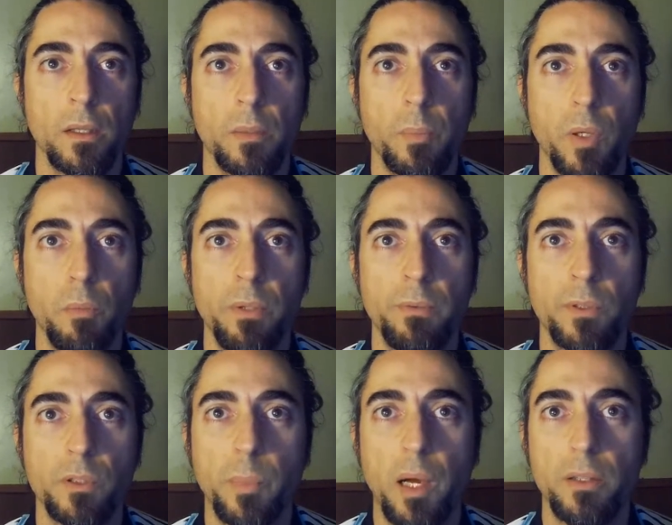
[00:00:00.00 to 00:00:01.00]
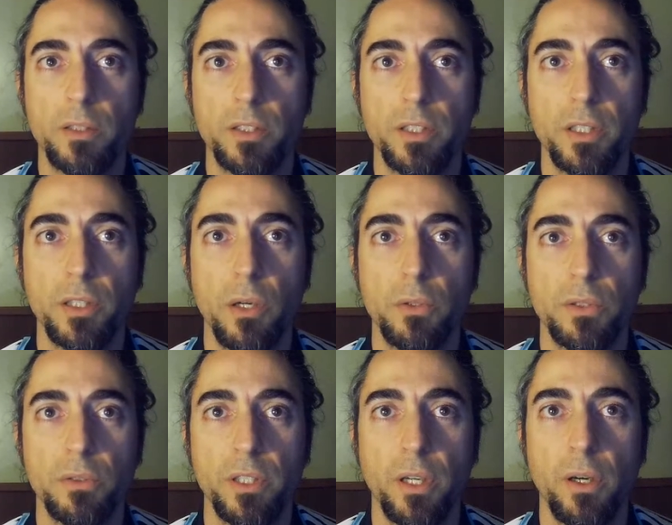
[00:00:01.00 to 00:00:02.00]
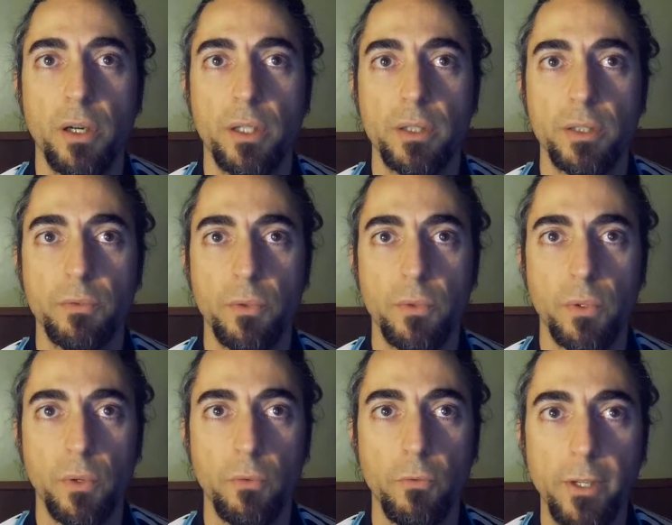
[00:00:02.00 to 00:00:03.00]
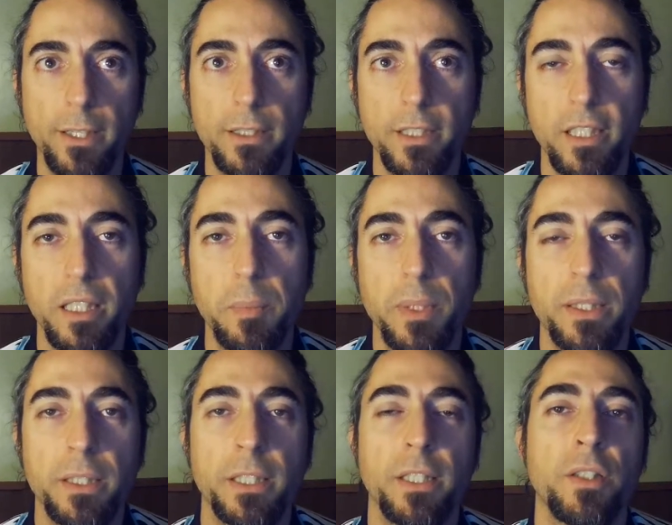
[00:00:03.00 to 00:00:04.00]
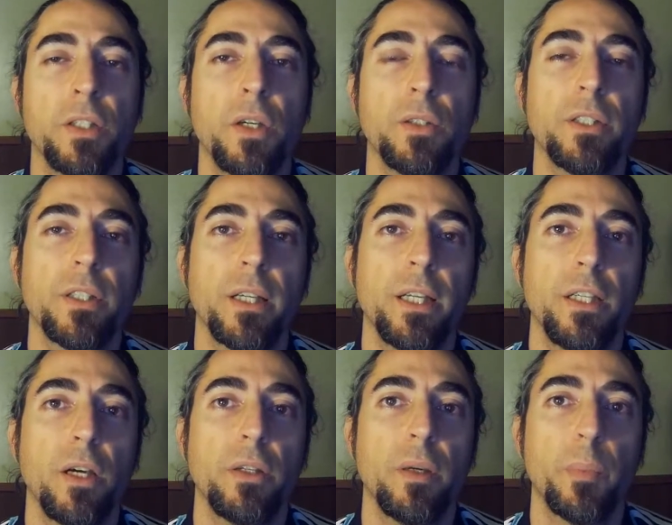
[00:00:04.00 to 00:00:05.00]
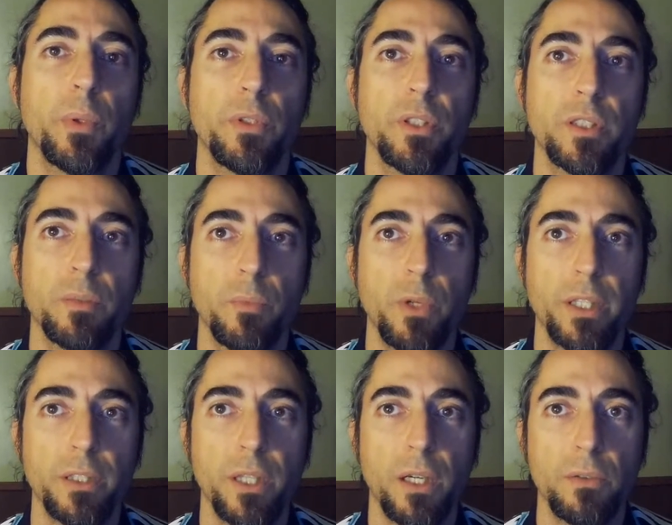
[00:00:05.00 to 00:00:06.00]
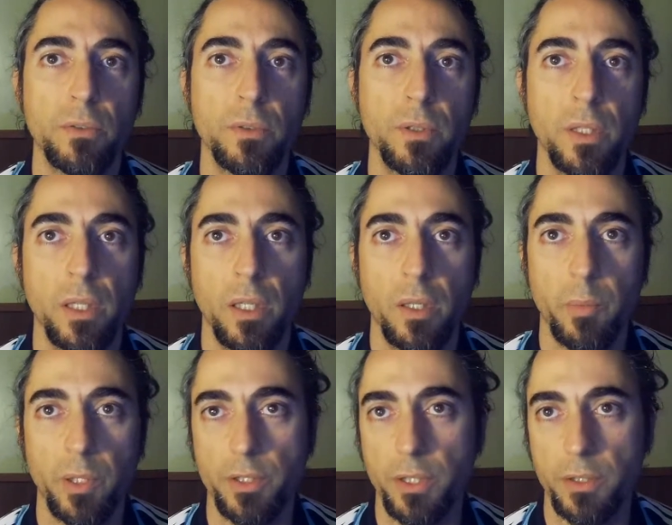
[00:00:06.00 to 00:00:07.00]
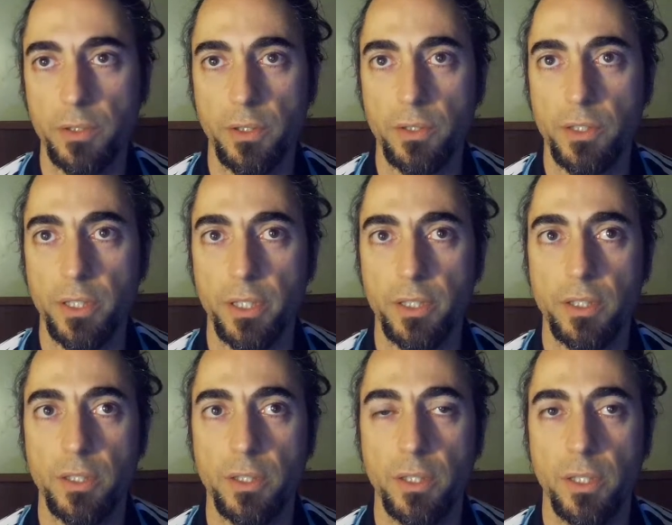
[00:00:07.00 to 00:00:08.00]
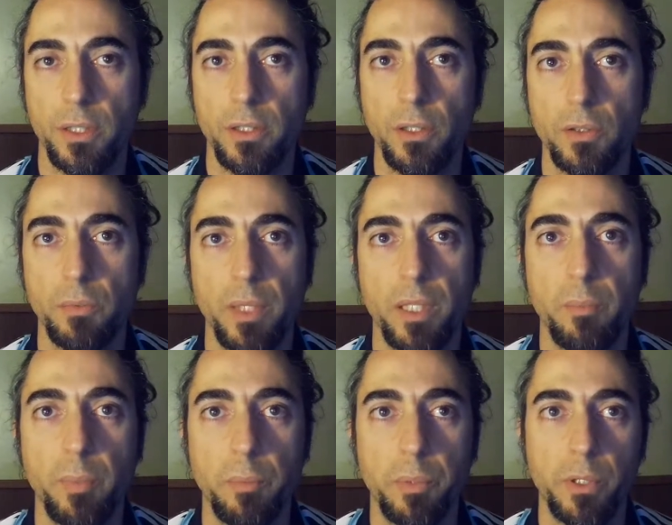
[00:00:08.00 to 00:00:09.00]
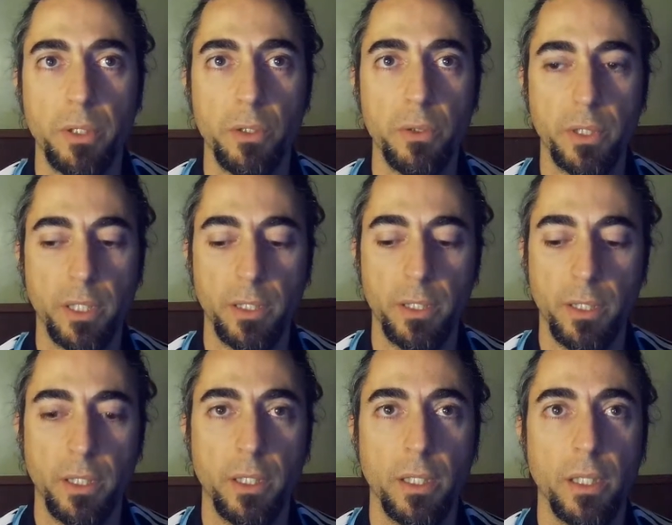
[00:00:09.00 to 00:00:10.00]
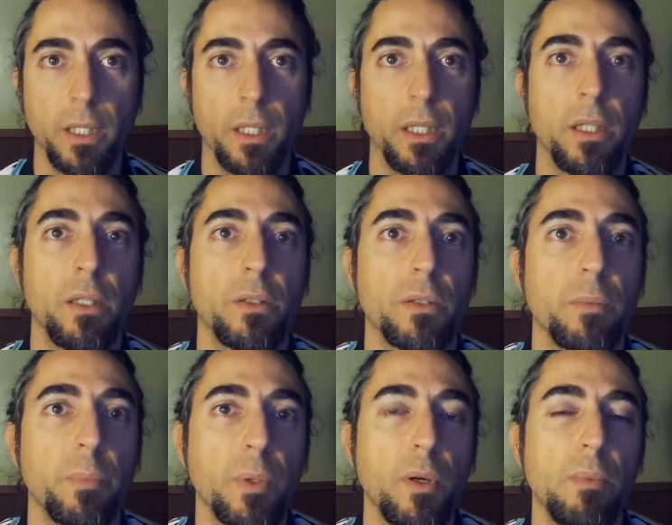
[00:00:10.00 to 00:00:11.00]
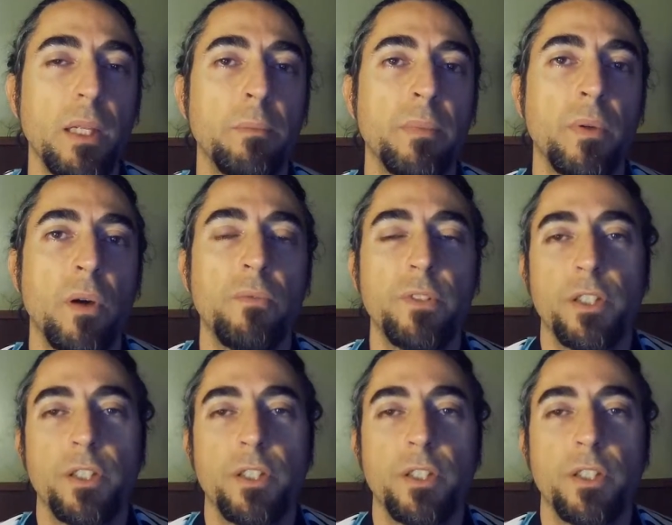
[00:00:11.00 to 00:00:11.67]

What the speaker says: The problem of sparsity goes to the heart of where deep learning and other AI approaches break down. Prashant suggests not many people are looking into the problem of